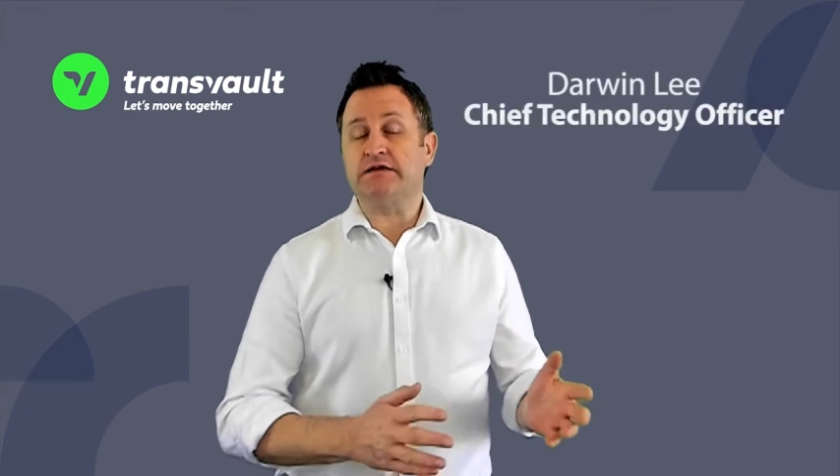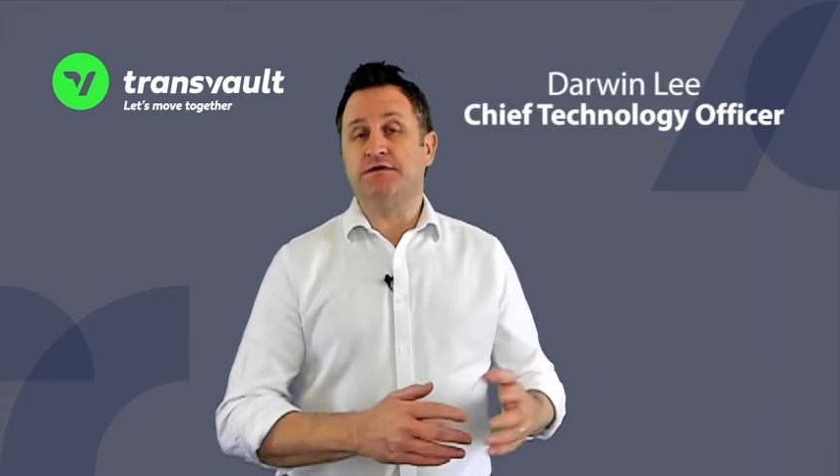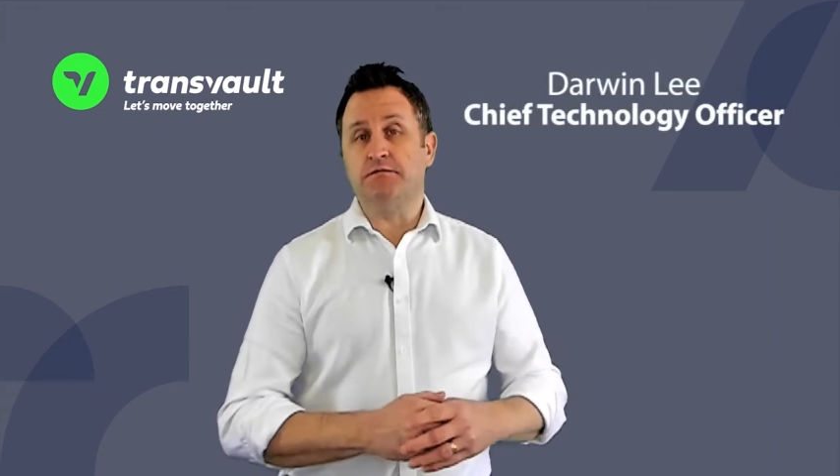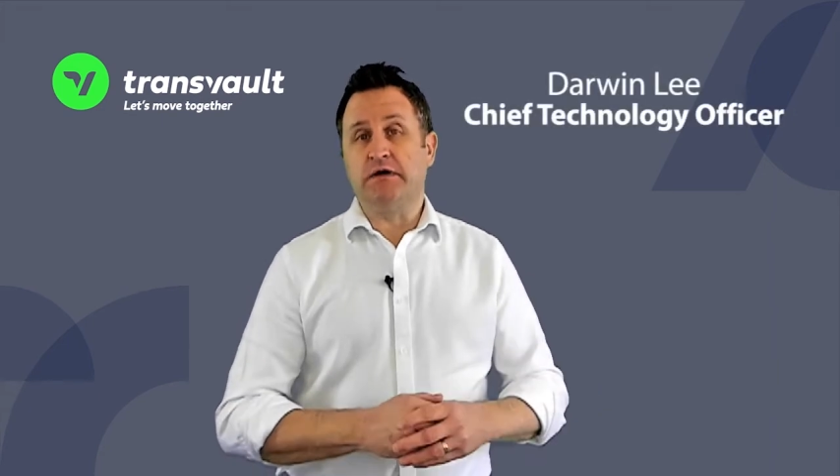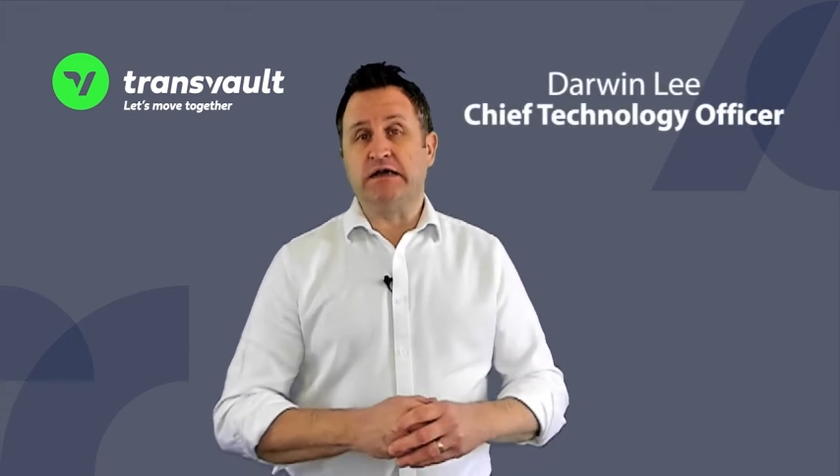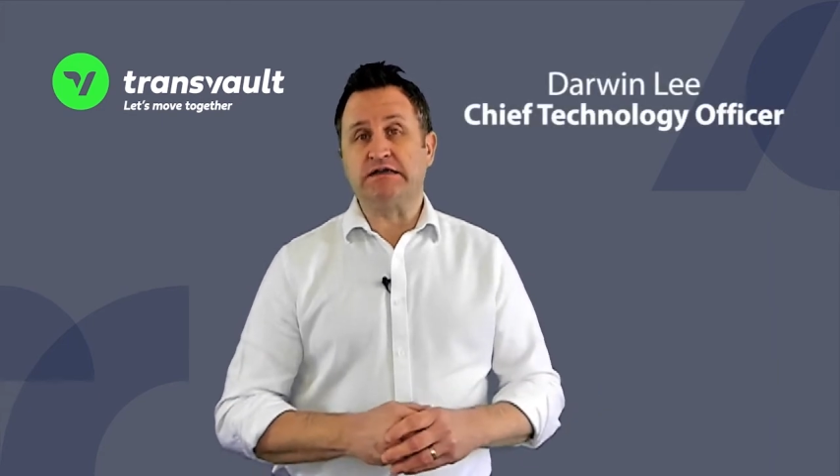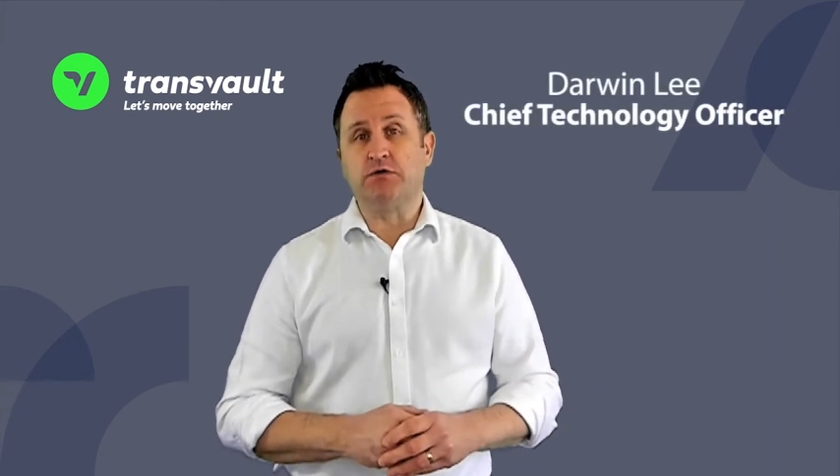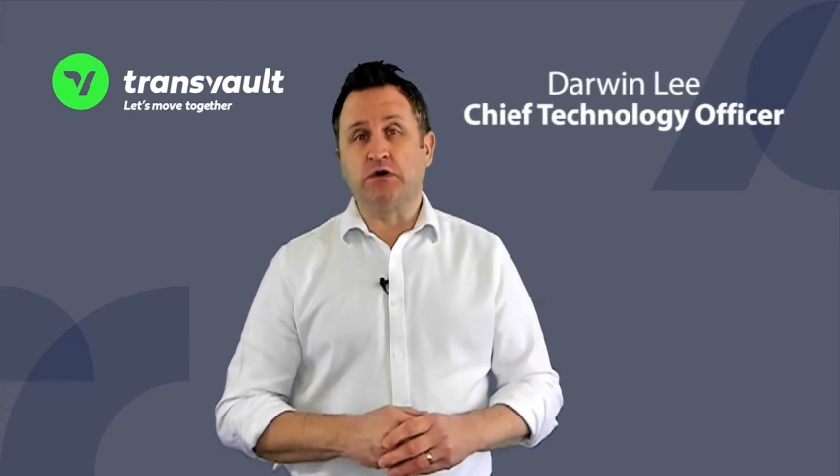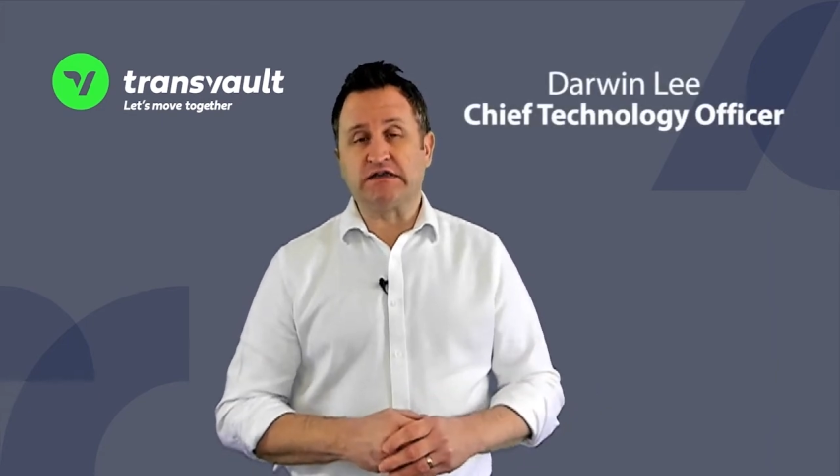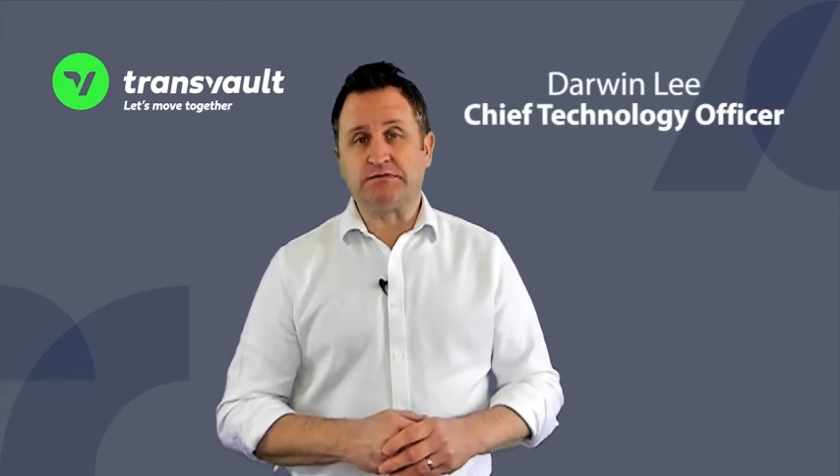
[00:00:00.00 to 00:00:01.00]
few minutes we'll
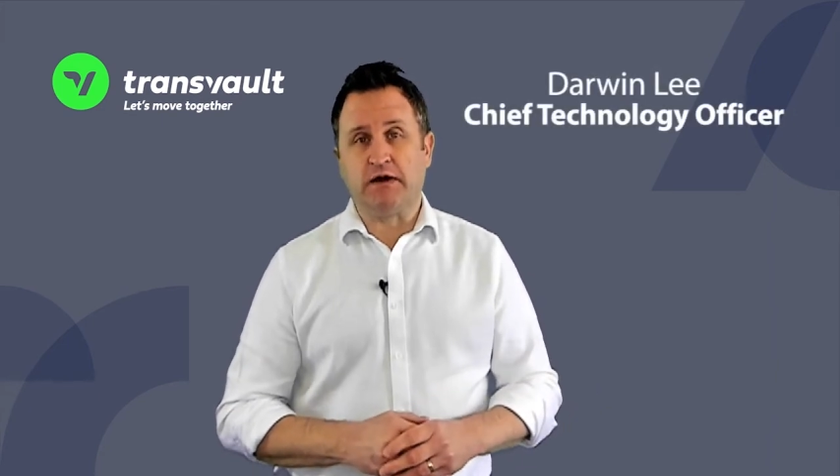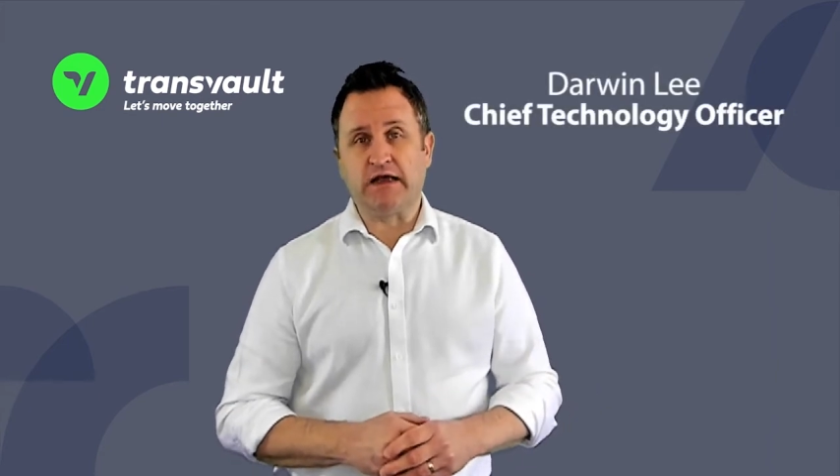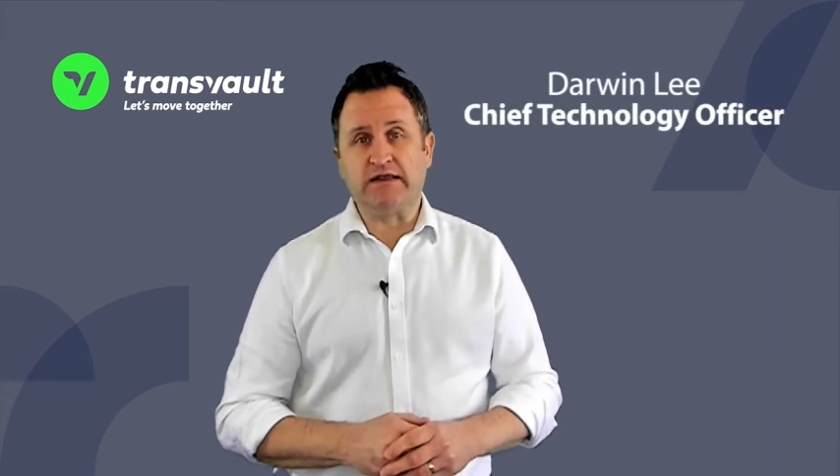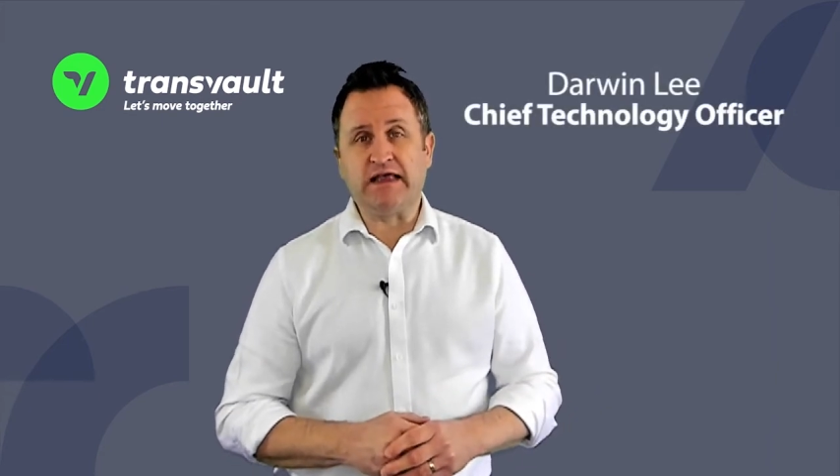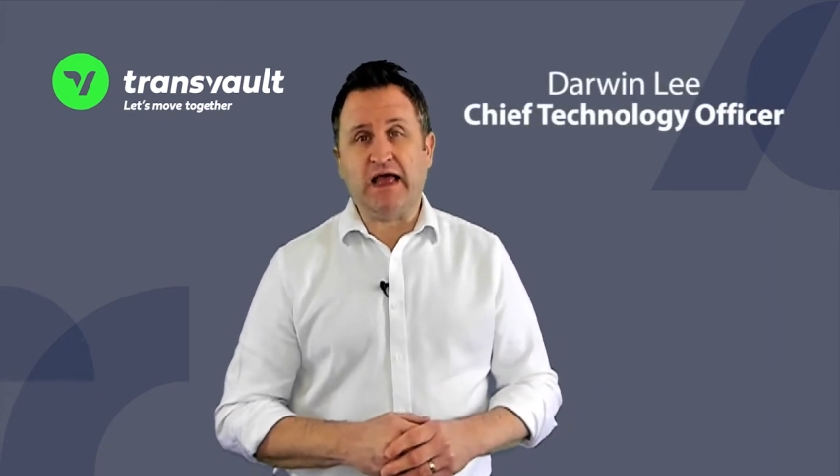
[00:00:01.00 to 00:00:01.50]
explain the